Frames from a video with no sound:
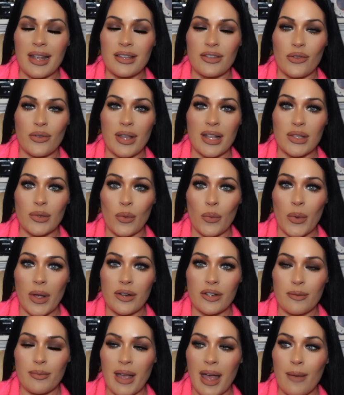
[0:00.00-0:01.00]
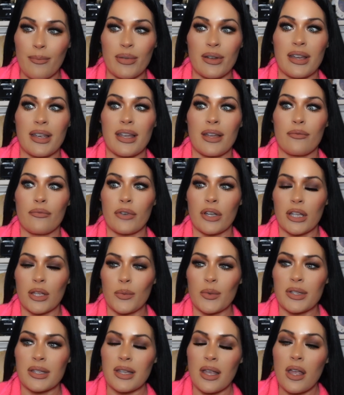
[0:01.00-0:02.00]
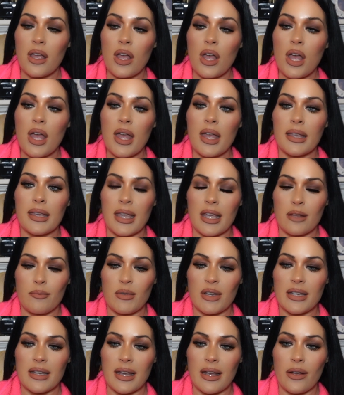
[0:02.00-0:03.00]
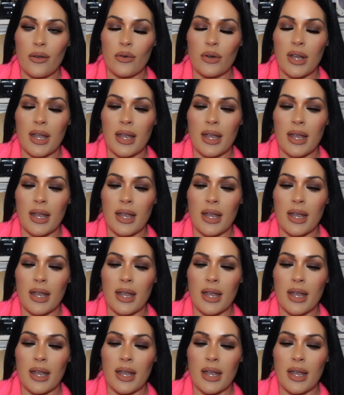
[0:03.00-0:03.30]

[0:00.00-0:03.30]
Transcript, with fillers: And so that's what wound up happening. It really was getting me down.